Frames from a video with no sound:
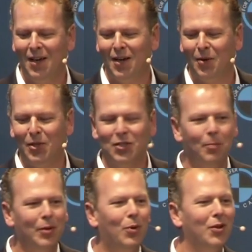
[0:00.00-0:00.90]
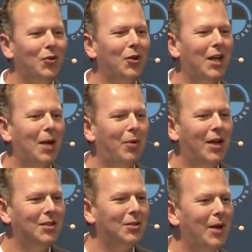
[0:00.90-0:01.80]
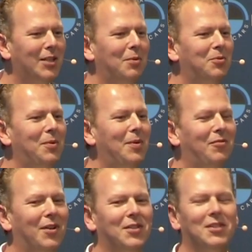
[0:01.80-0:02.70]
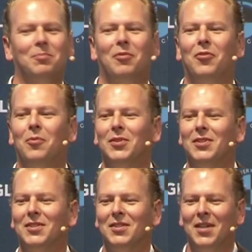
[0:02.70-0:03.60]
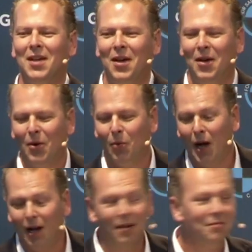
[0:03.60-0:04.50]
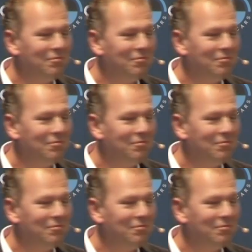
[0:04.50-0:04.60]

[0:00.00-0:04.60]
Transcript: we stop at 130 kph as a maximum speed for the system performances, while,